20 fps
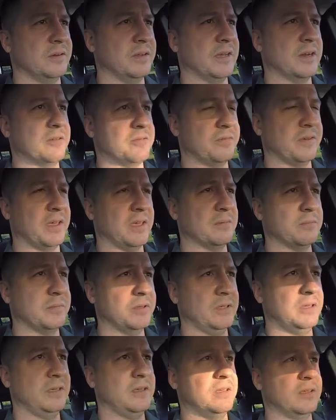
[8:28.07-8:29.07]
a
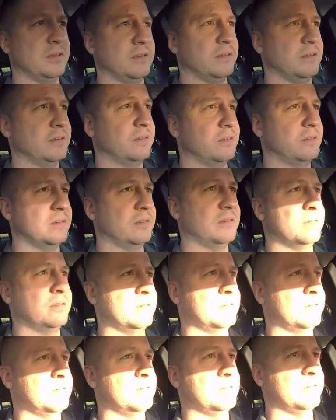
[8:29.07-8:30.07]
family and
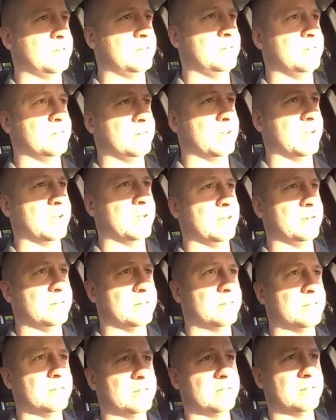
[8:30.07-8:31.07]
you got
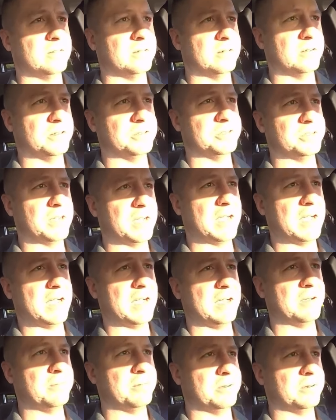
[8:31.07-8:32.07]
a
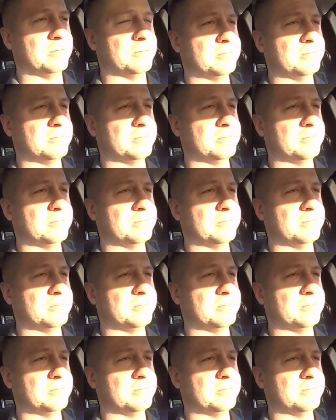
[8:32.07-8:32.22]
job and